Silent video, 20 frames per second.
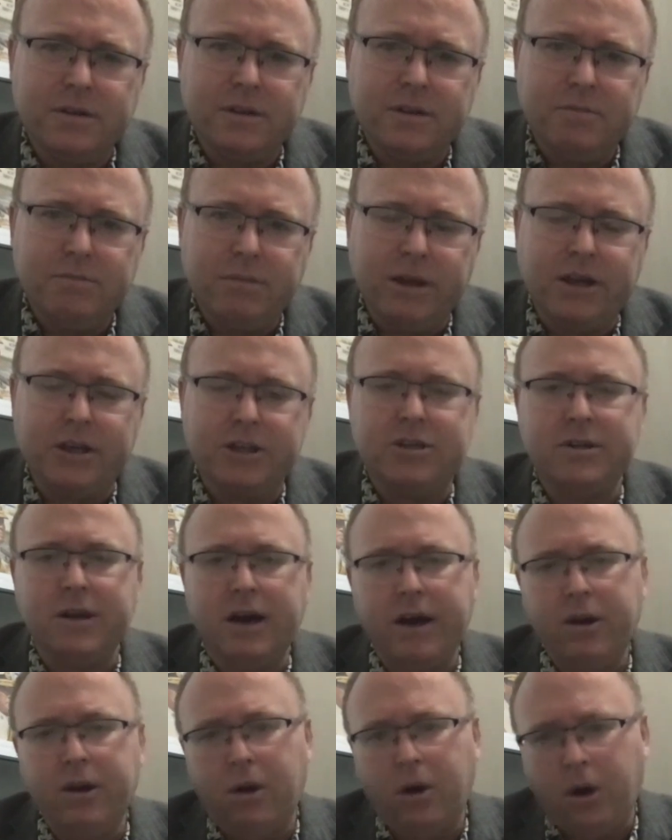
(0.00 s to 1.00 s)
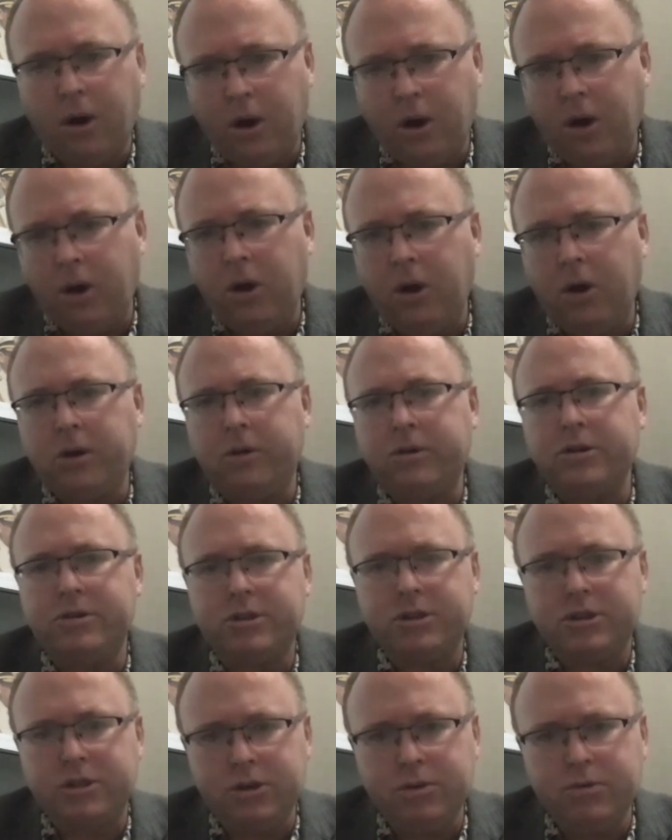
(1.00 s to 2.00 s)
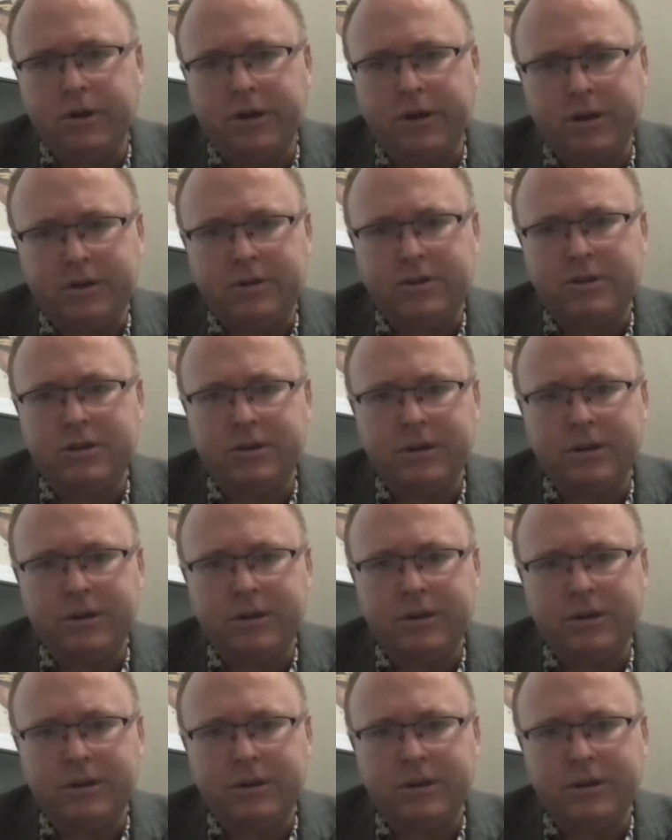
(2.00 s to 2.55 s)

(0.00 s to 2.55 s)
Because not all students,